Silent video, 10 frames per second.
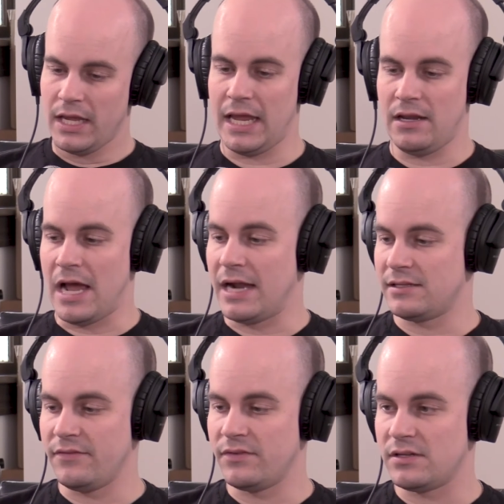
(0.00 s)
And
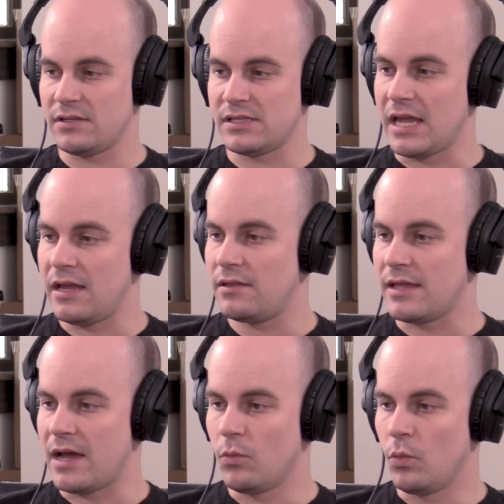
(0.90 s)
not even to say
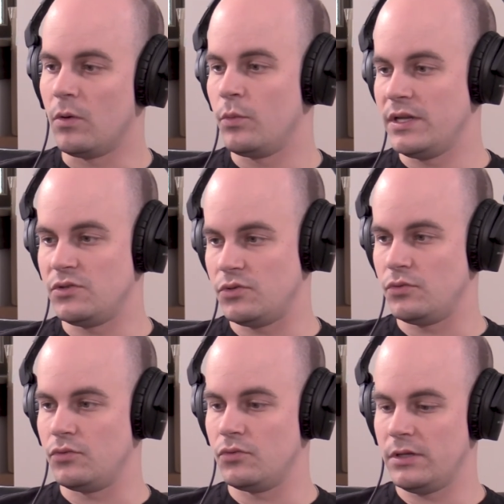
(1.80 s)
that what we
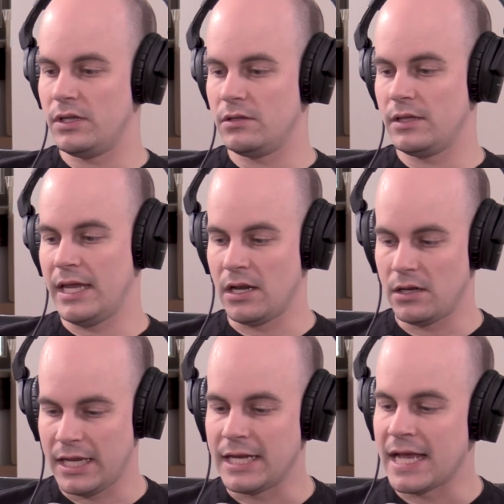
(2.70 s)
do
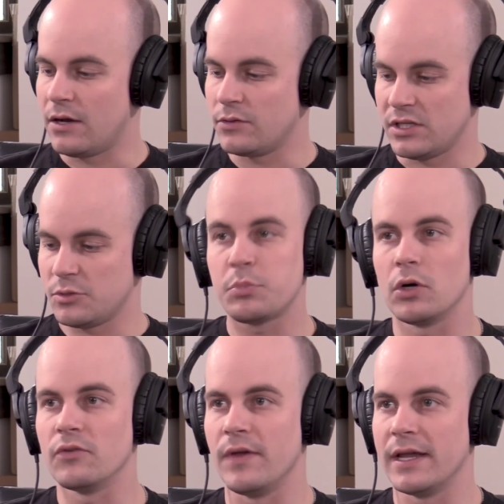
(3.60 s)
in-house is
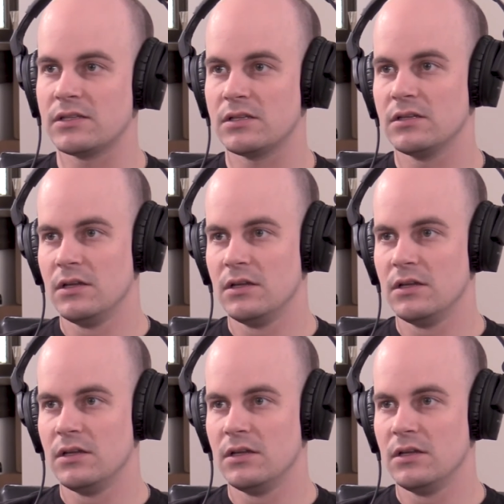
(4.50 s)
perfect,